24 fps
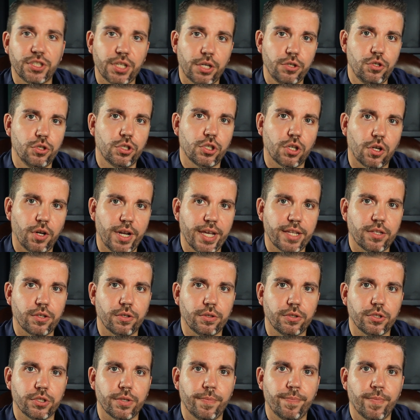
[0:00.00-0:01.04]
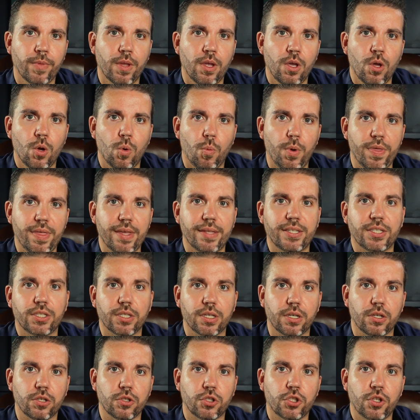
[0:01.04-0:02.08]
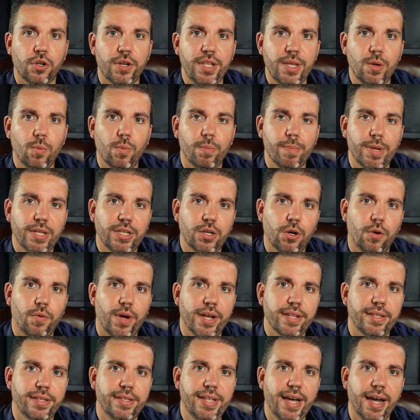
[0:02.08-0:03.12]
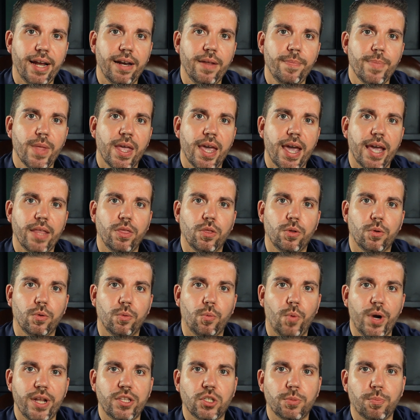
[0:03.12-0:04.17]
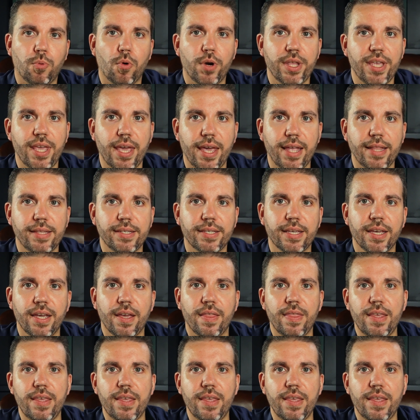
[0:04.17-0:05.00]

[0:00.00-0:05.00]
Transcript: serious collectors. With its stunning meteorite dial and the red sporty hands,